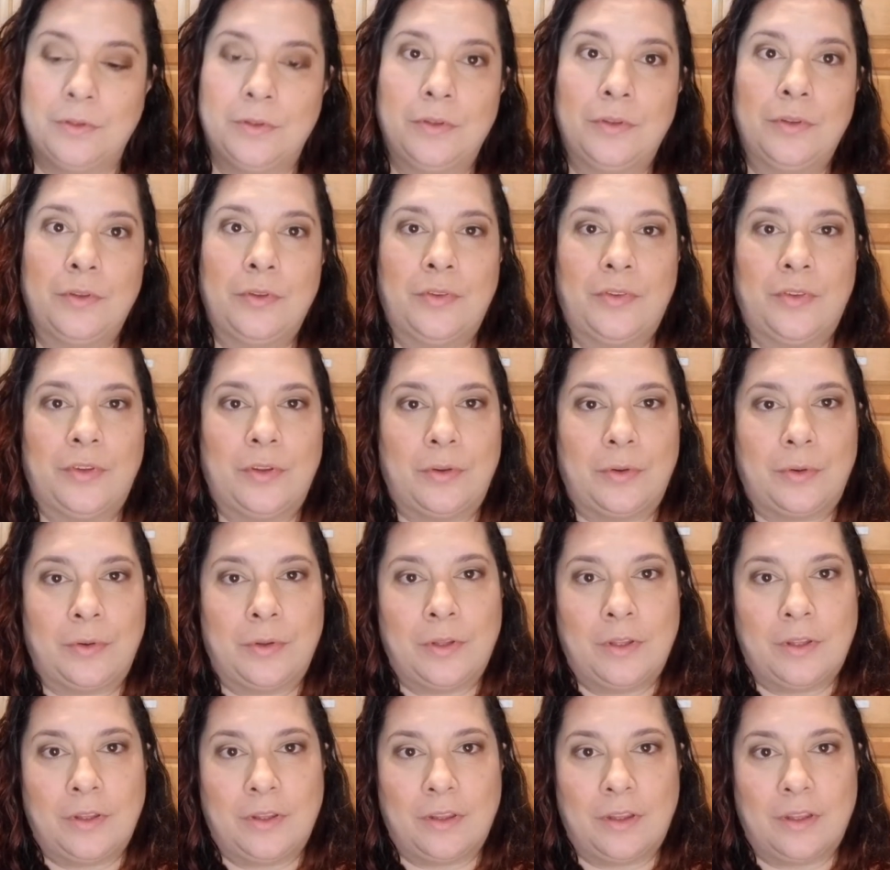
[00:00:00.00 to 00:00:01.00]
So
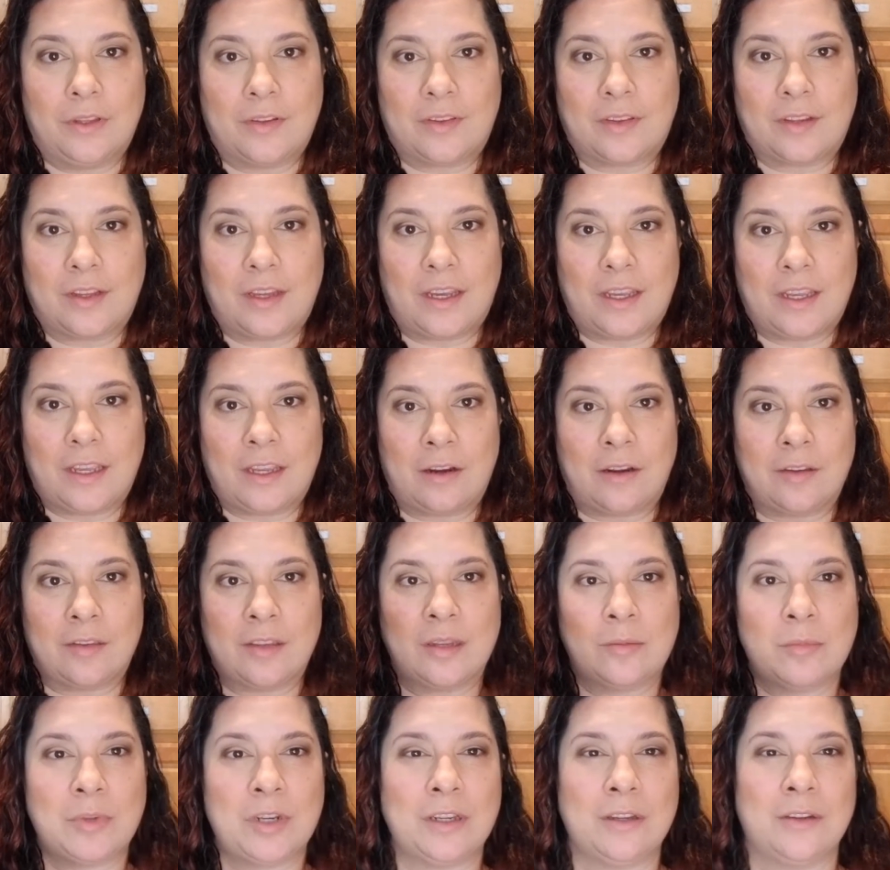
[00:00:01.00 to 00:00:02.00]
this guy here, I
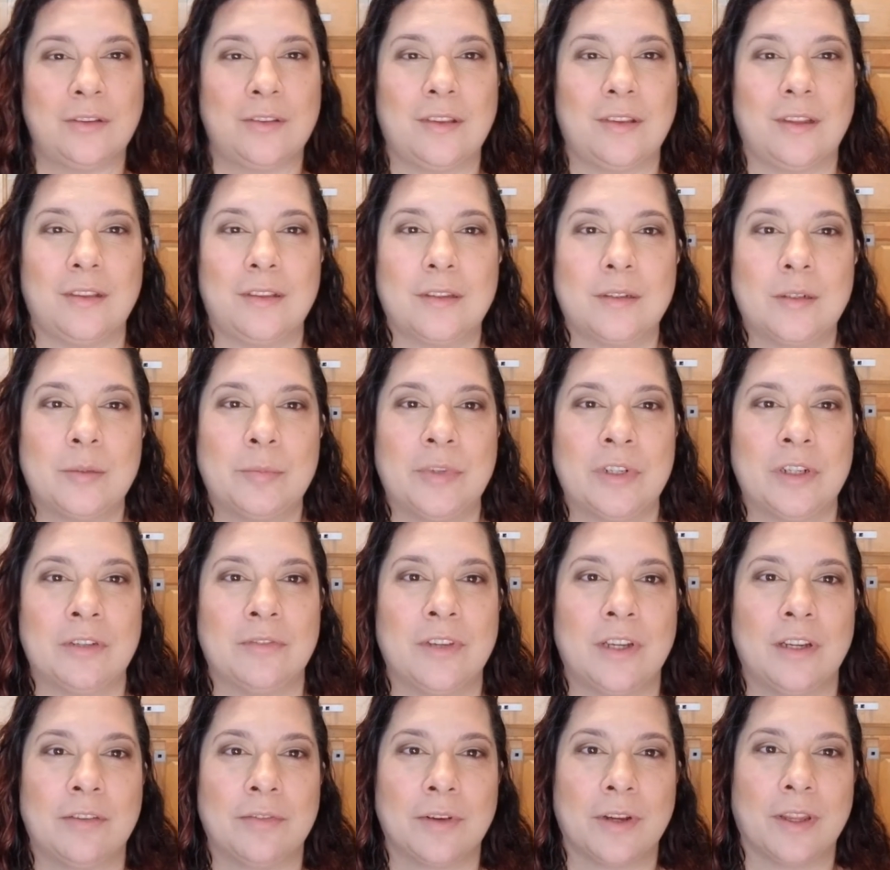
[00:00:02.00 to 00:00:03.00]
think I'm going to use a little bit of
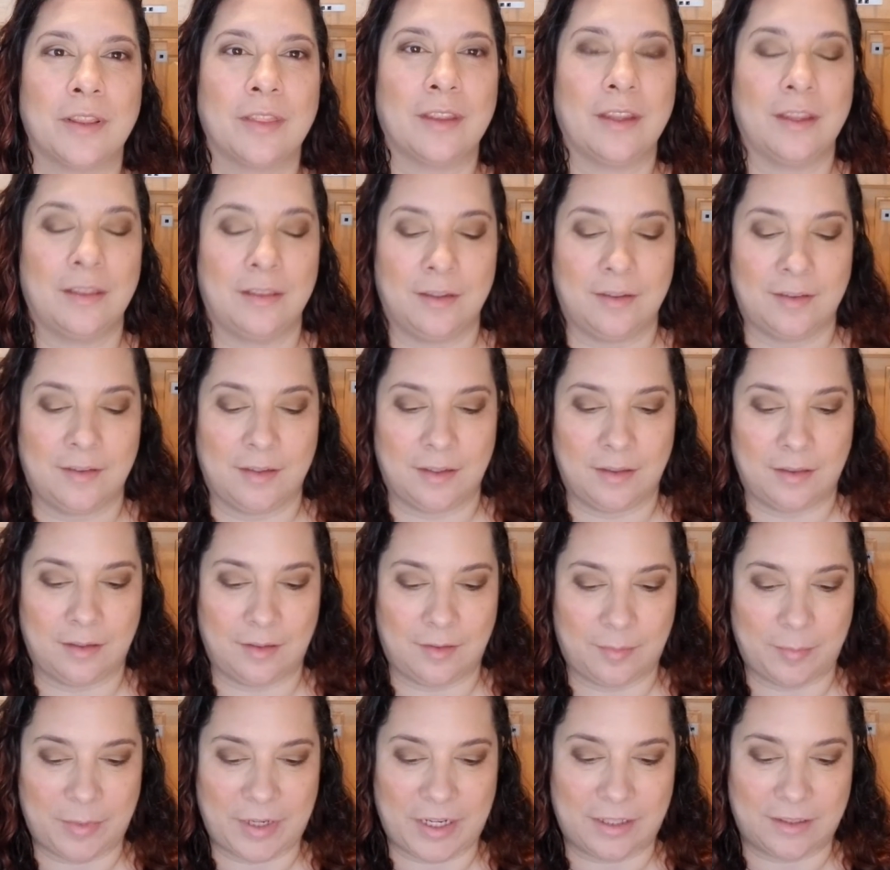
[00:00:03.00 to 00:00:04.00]
everything that's in
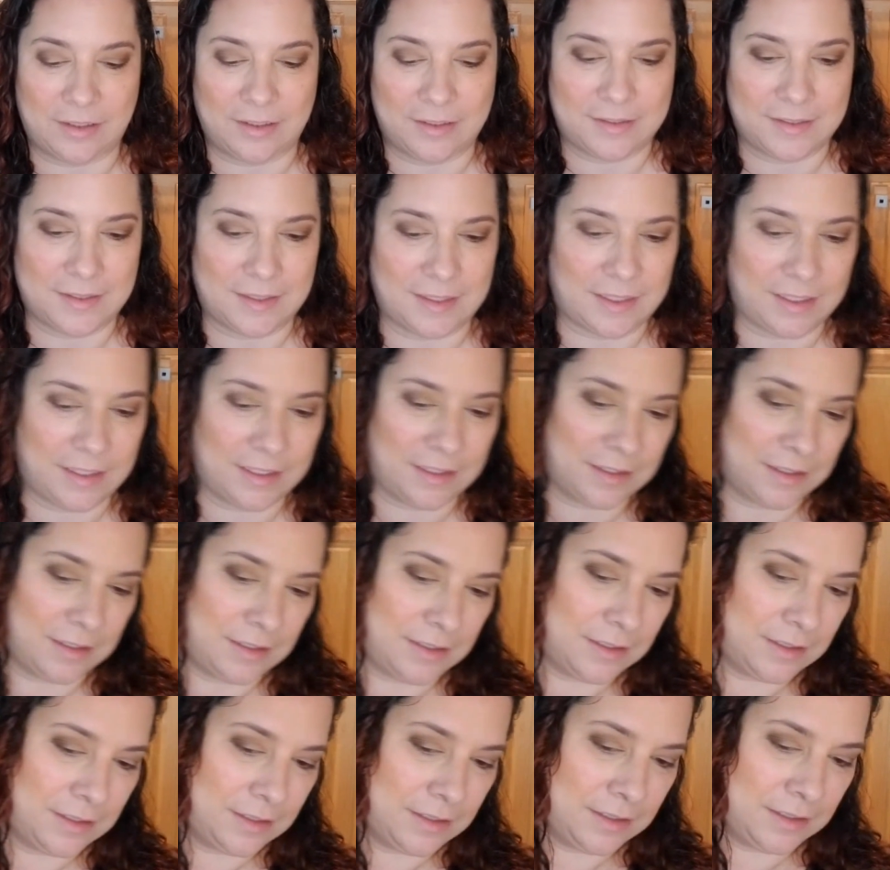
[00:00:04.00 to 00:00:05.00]
this palette today.
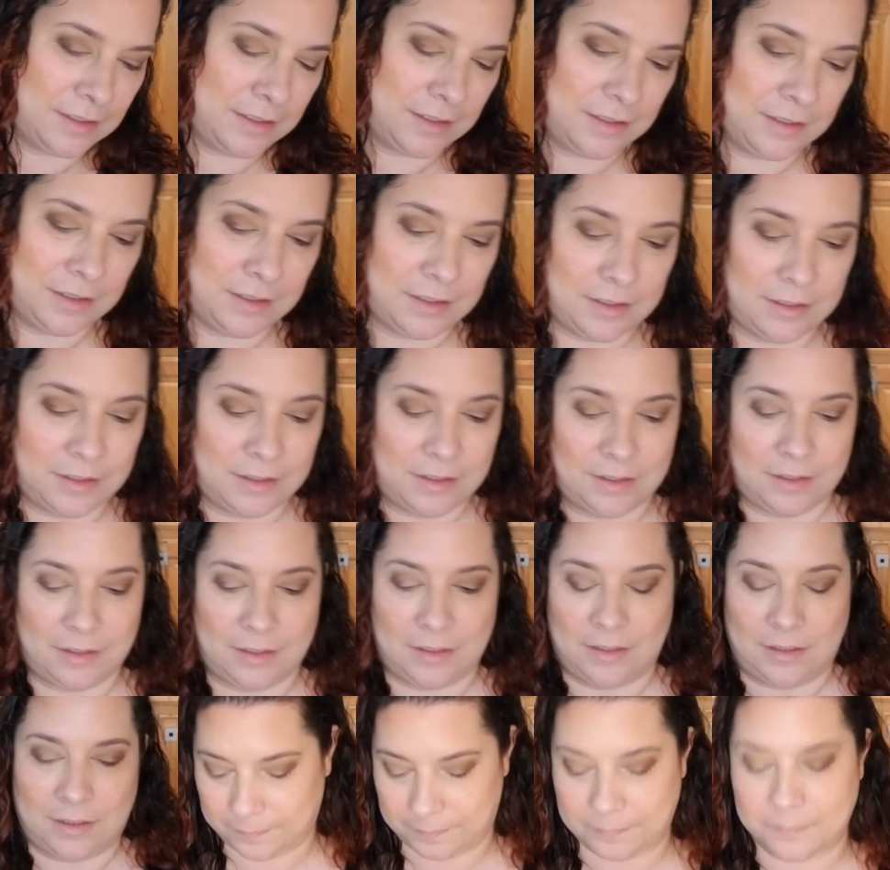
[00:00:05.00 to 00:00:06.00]

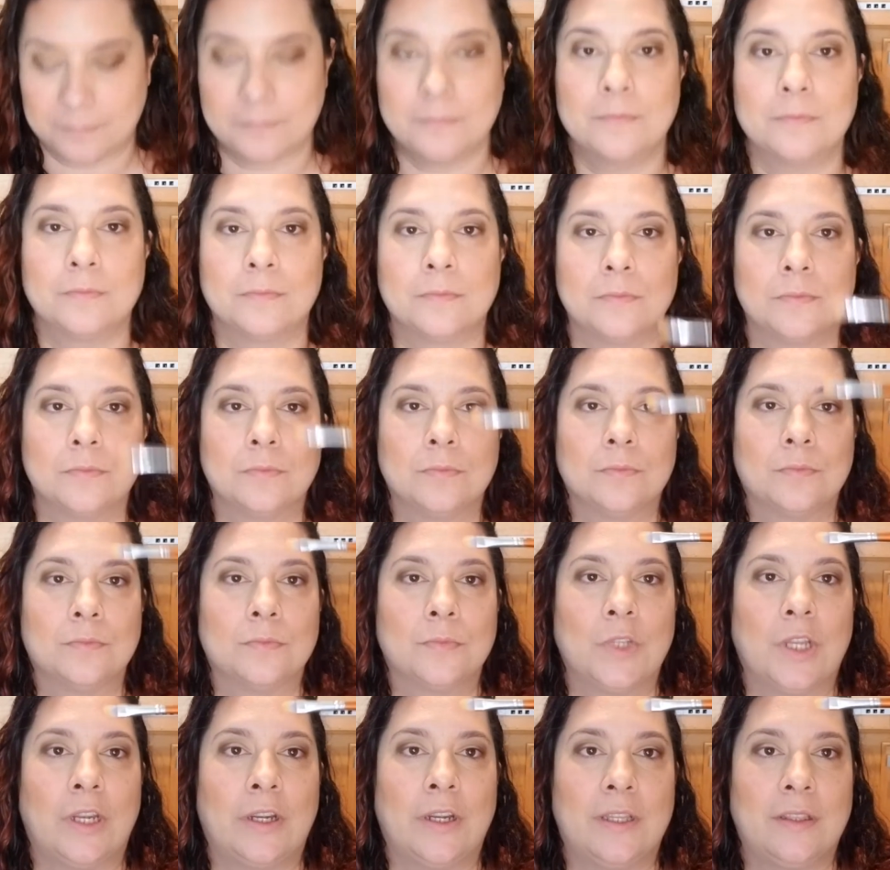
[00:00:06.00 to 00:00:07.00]

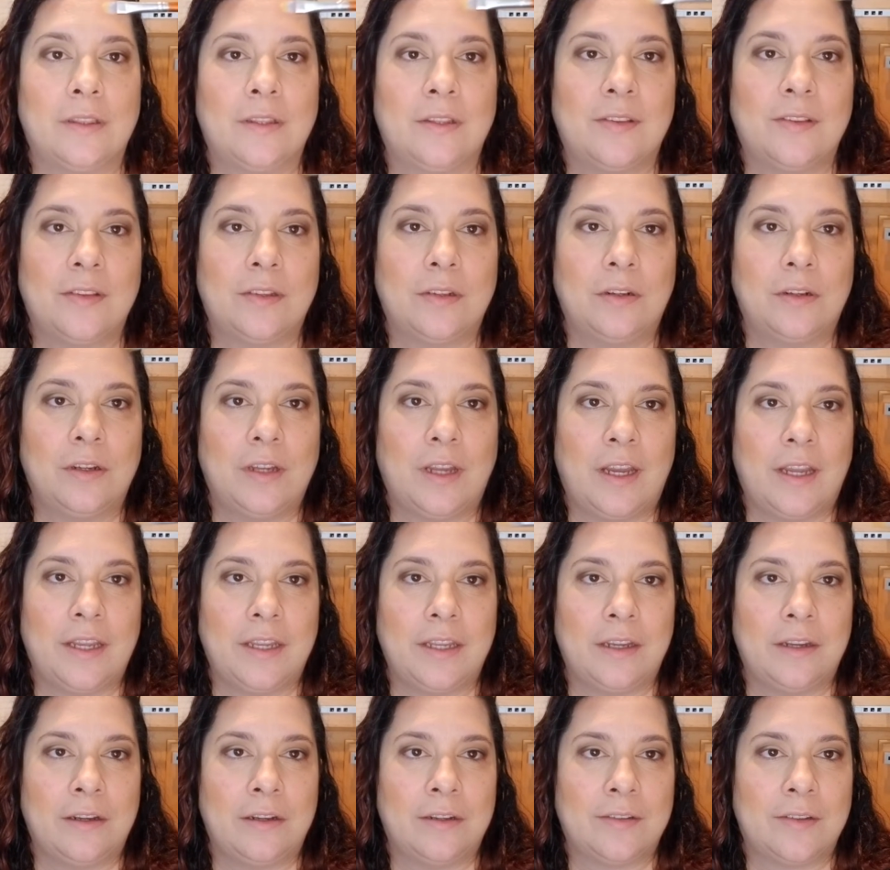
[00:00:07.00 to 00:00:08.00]
All right, this little guy
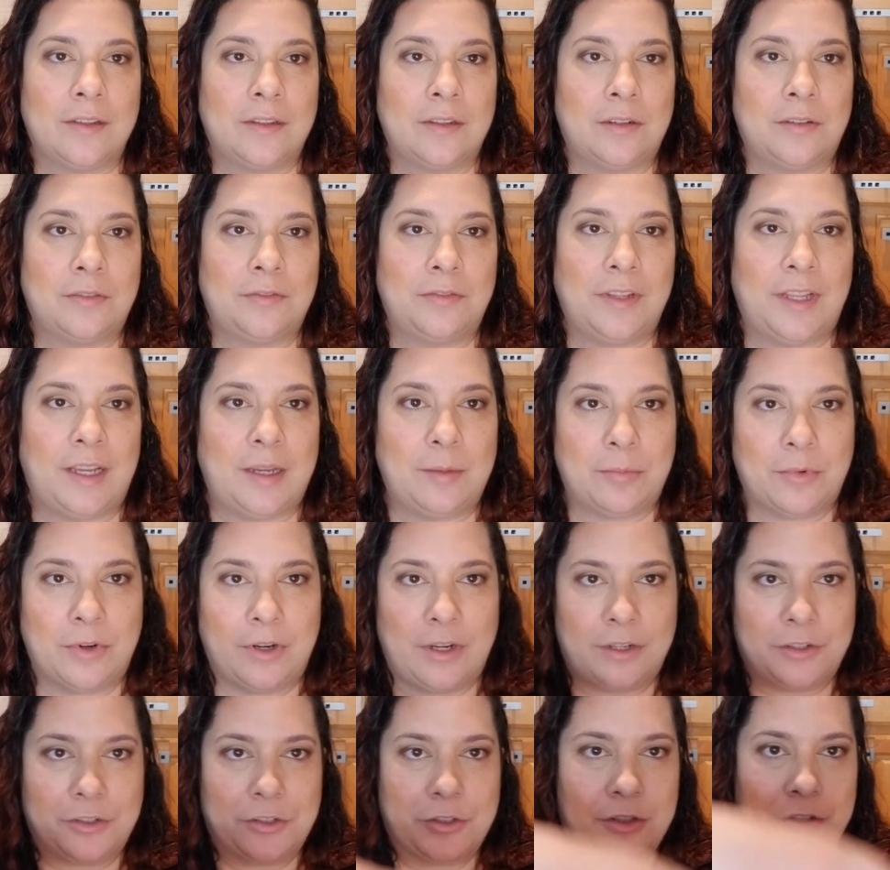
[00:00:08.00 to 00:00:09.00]
here, it's a little flat
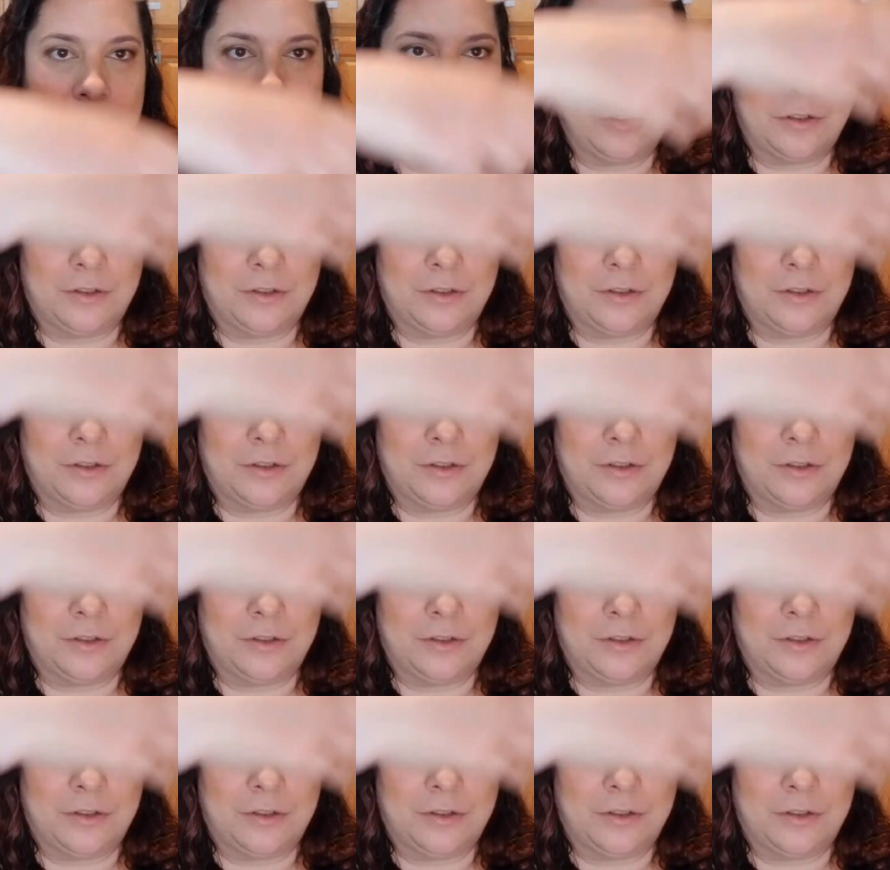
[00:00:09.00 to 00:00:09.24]
brush.